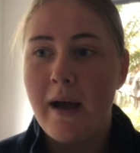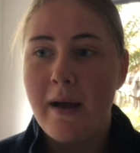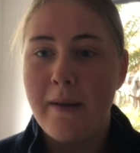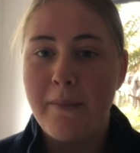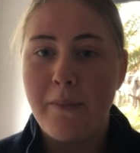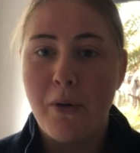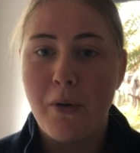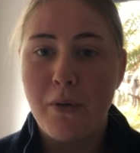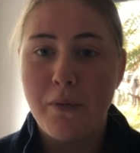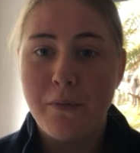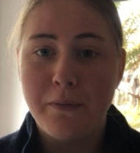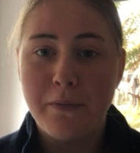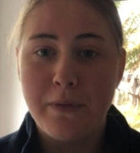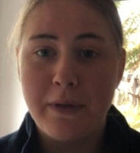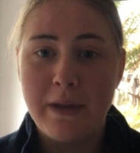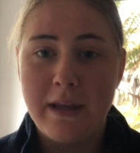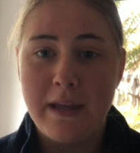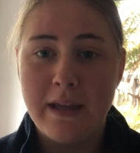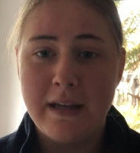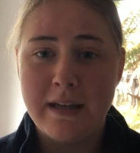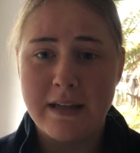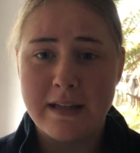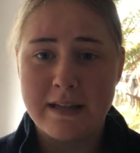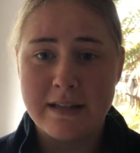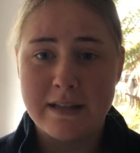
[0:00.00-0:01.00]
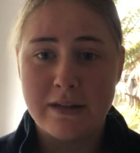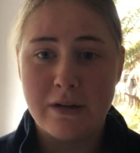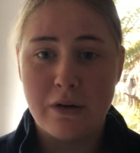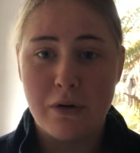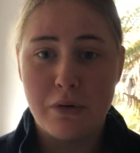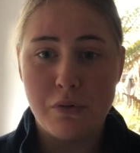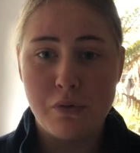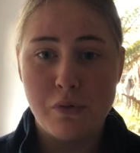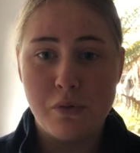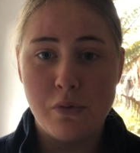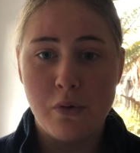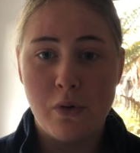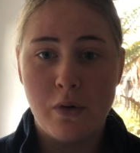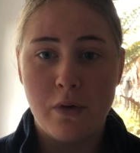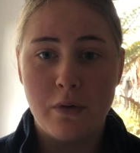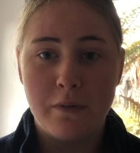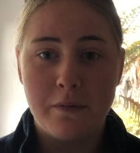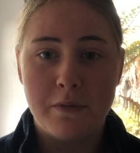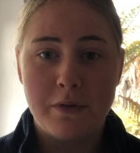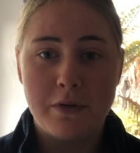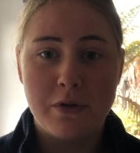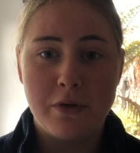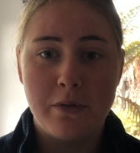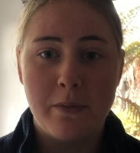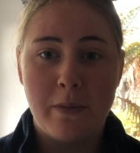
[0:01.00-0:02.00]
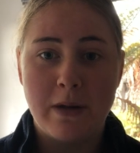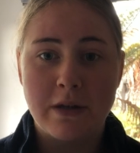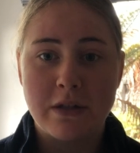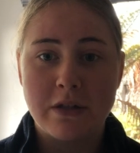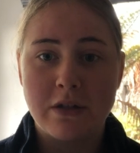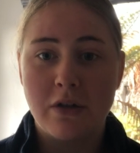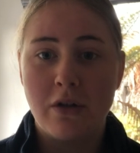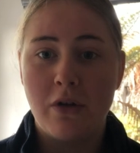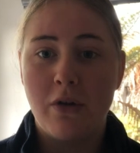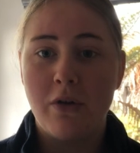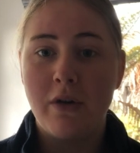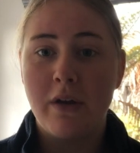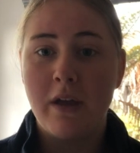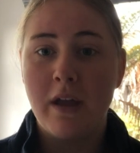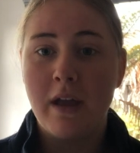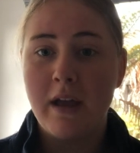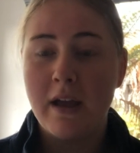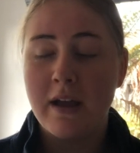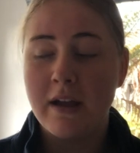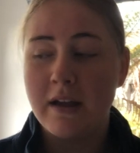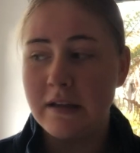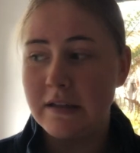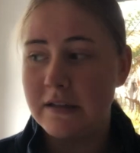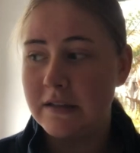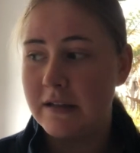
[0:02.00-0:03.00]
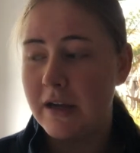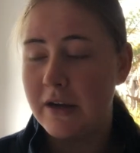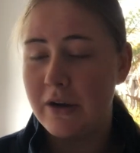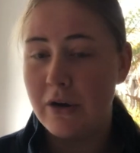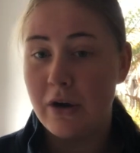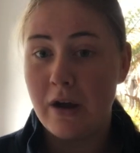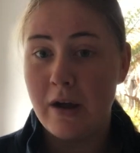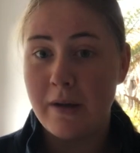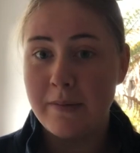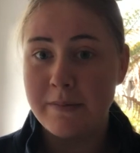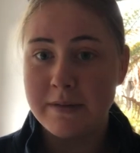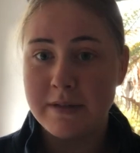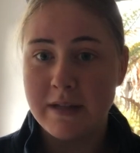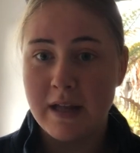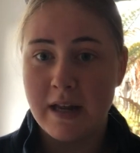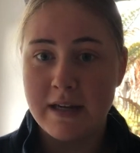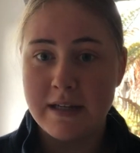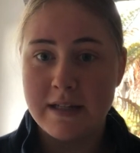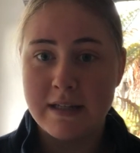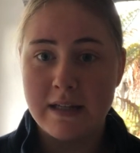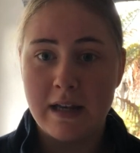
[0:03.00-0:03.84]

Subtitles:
Hopefully it doesn't go on for too much longer because I know I'm starting